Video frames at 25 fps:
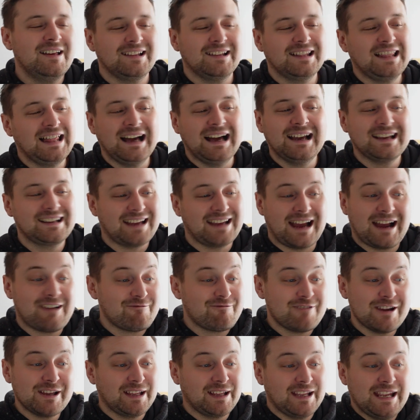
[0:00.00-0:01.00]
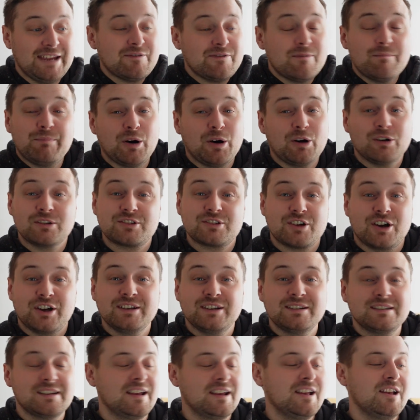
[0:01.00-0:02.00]
Like, even Paul
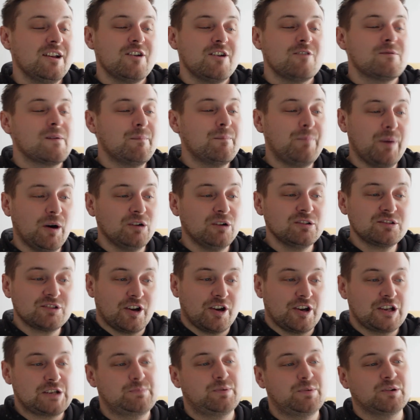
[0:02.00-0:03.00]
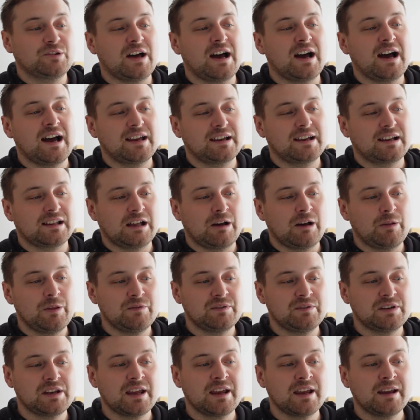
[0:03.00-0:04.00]
Joyce, when Paul Joyce put that article out the
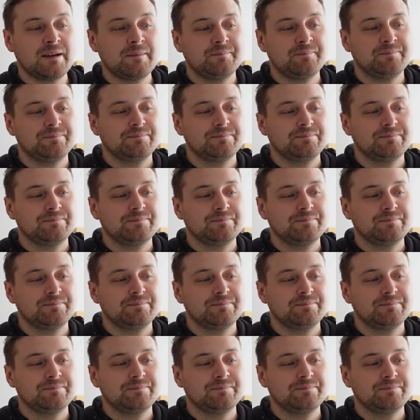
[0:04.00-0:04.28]
other day